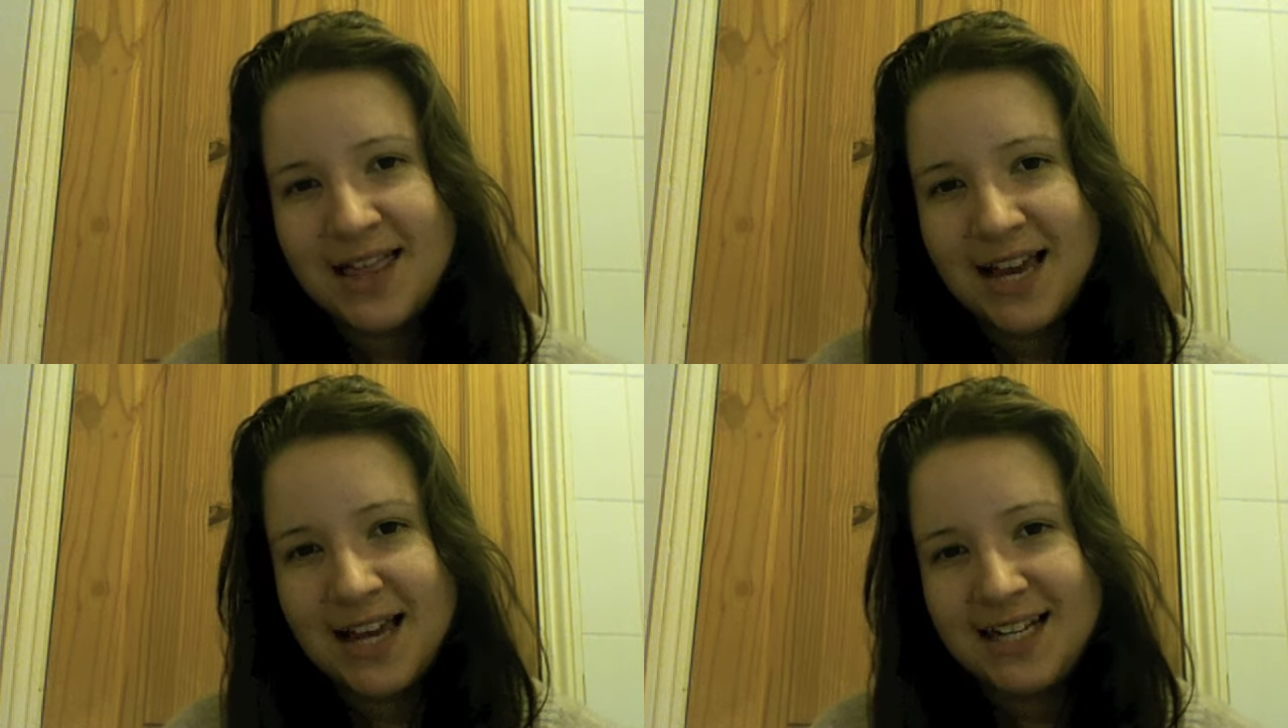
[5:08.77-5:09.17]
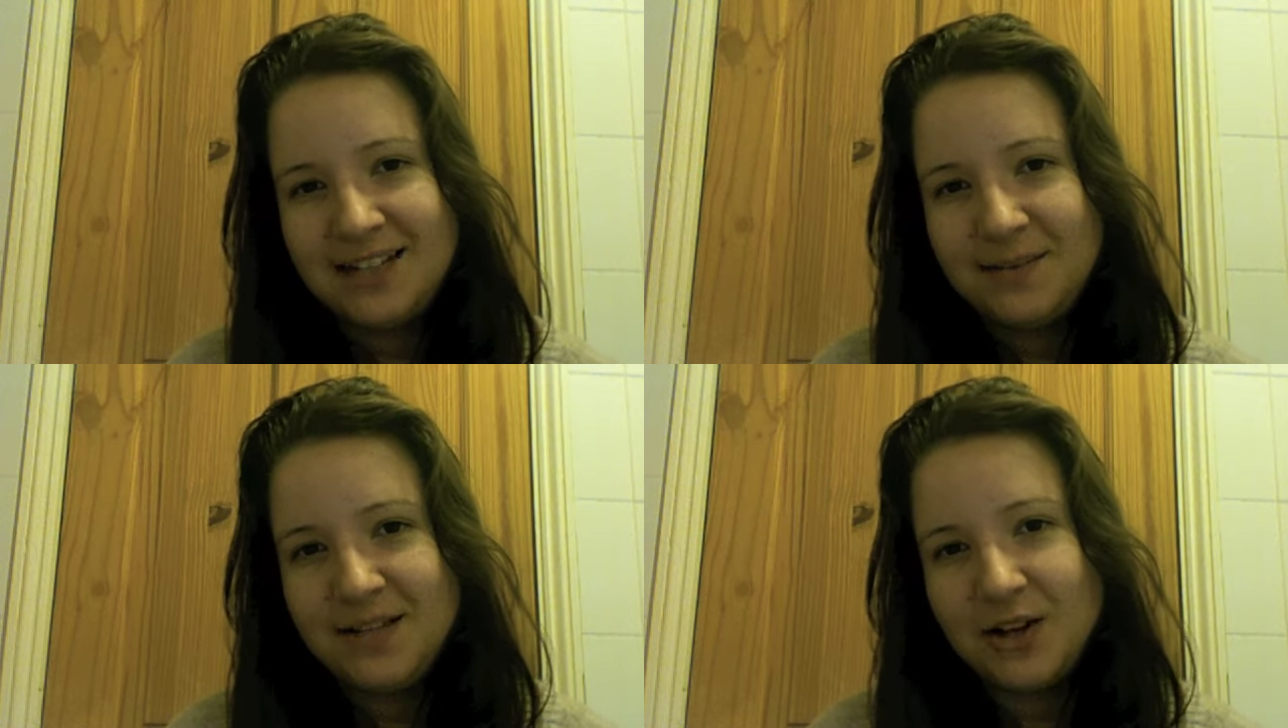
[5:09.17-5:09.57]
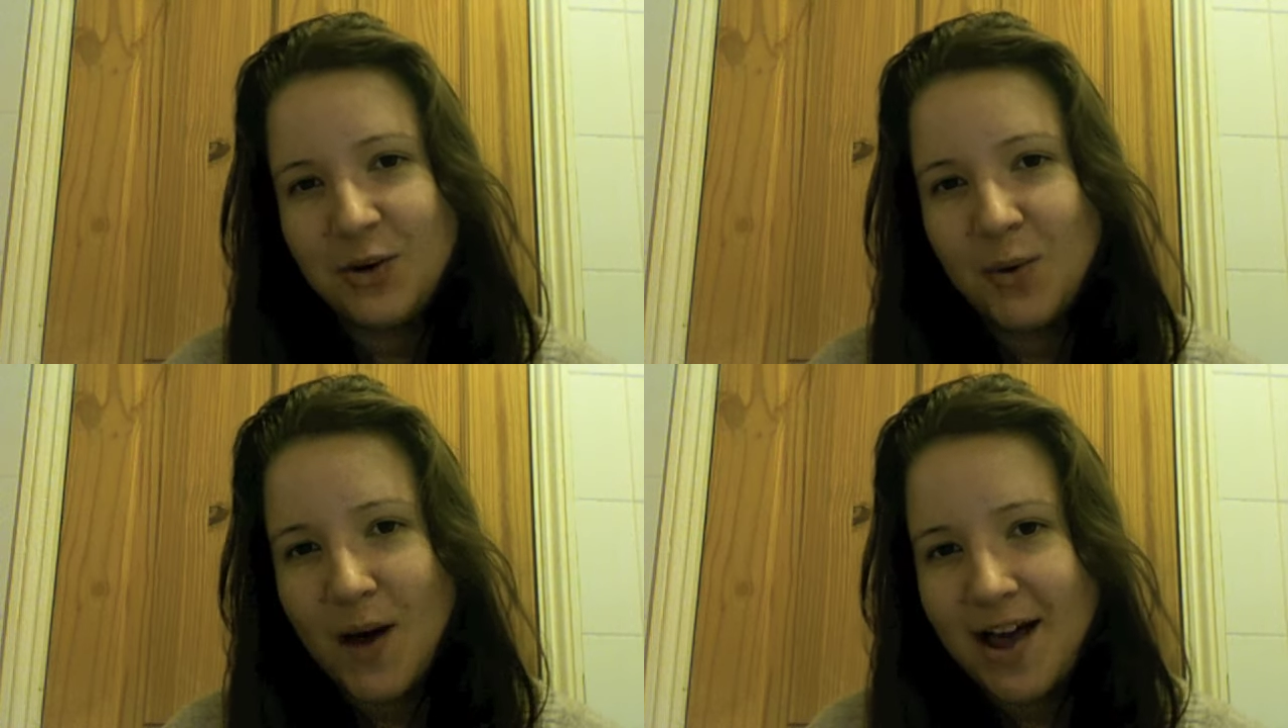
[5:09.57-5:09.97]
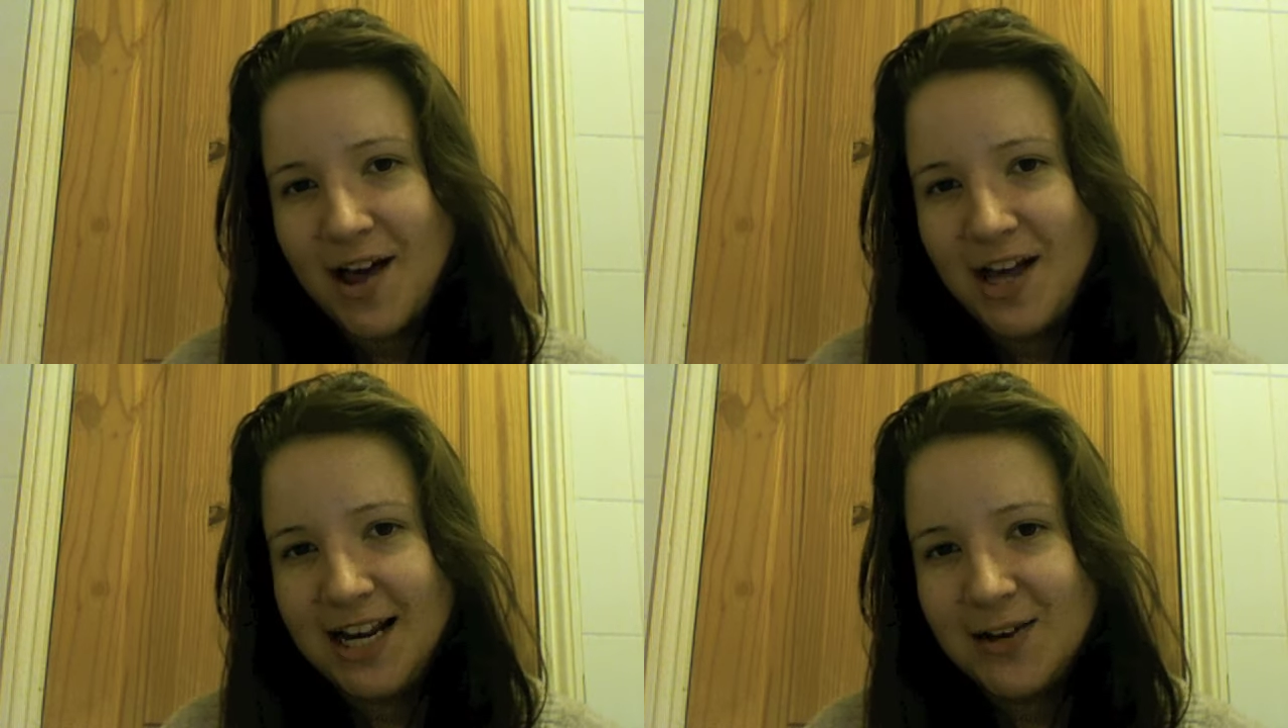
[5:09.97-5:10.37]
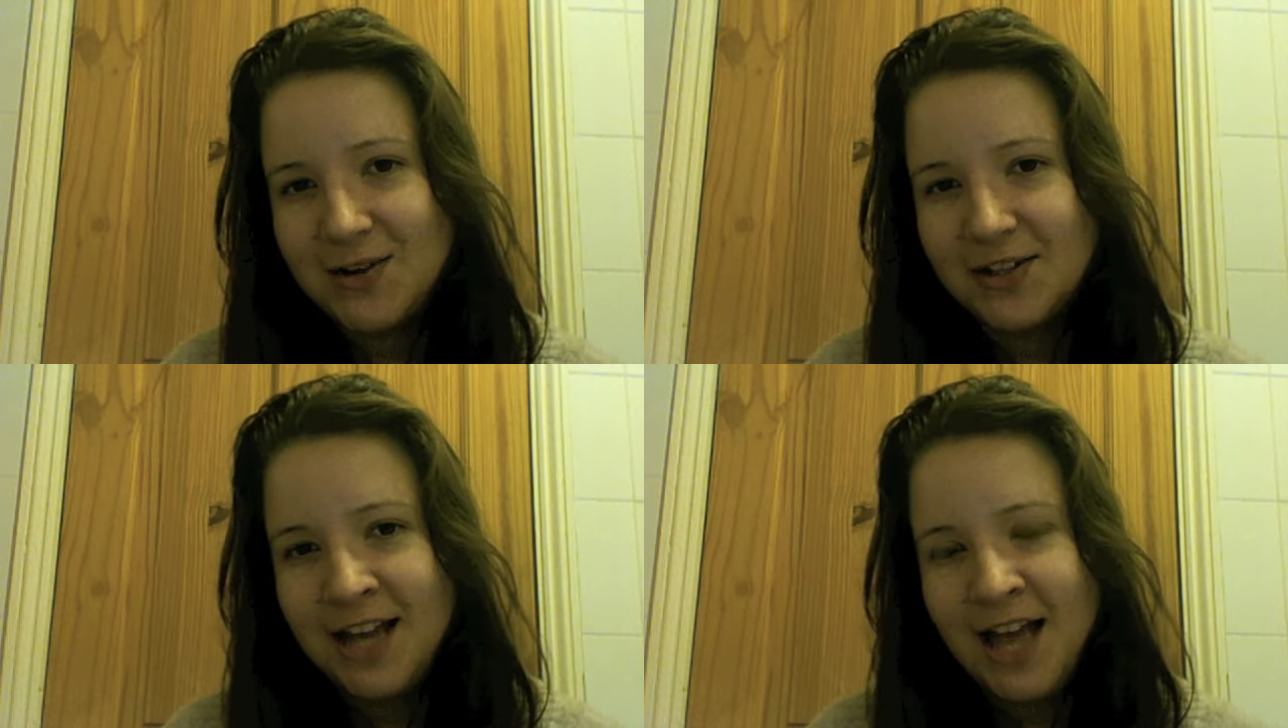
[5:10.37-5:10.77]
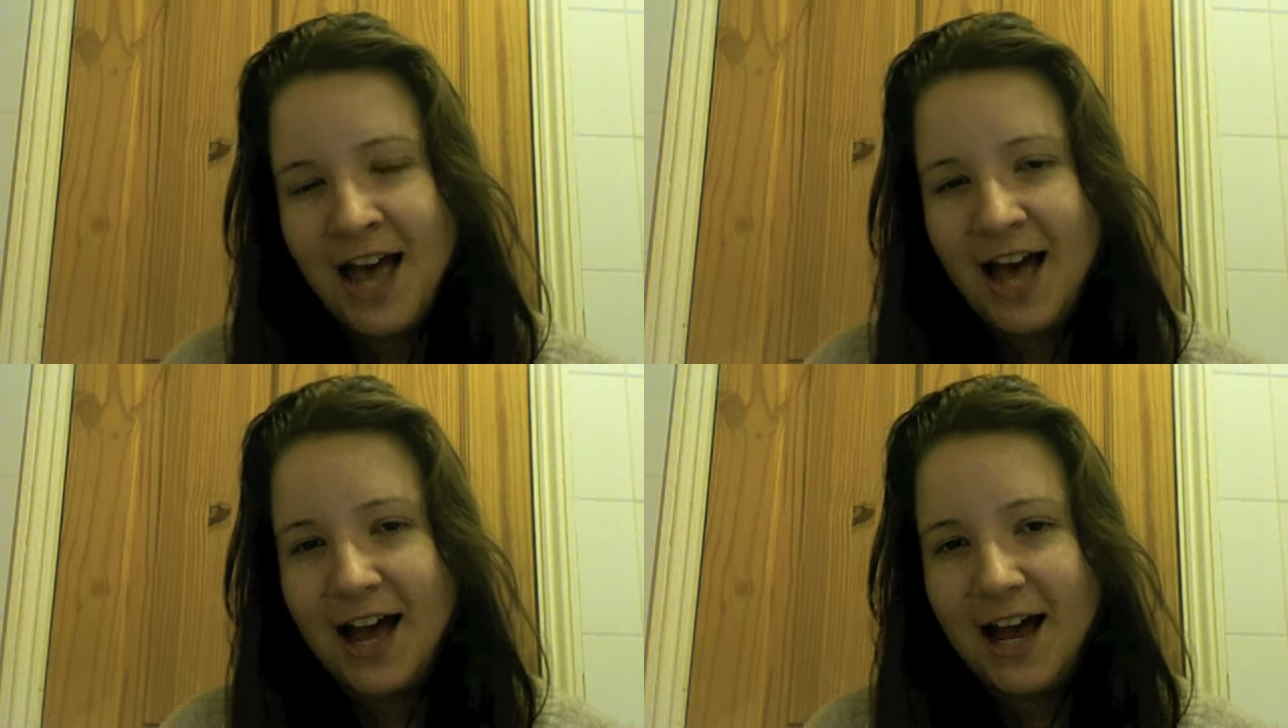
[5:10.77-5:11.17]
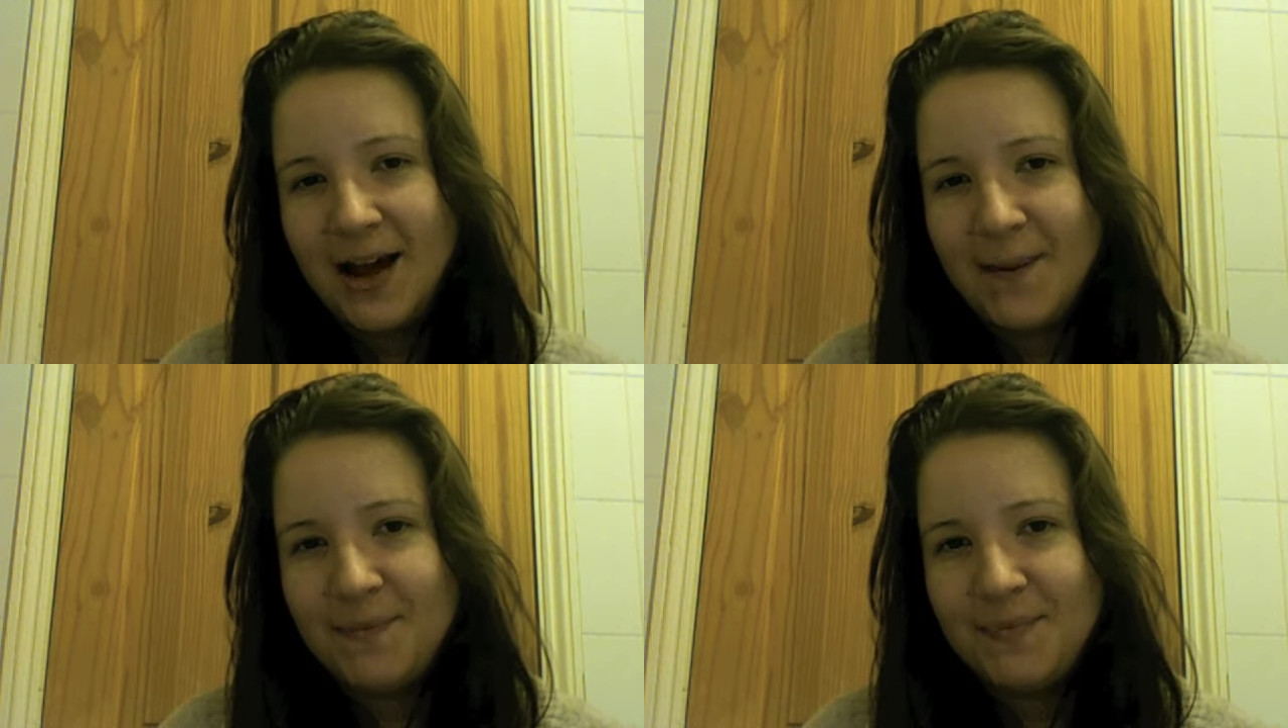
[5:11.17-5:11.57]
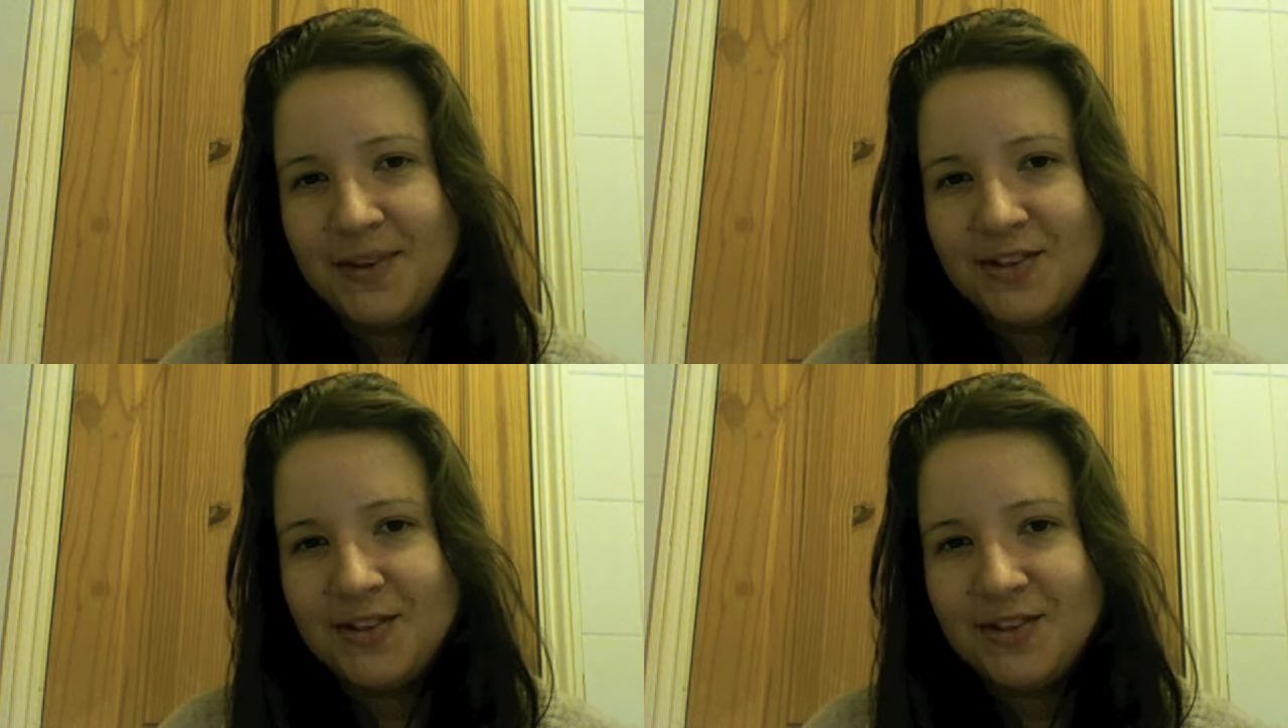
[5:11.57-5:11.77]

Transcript: that needs to be done quite early on.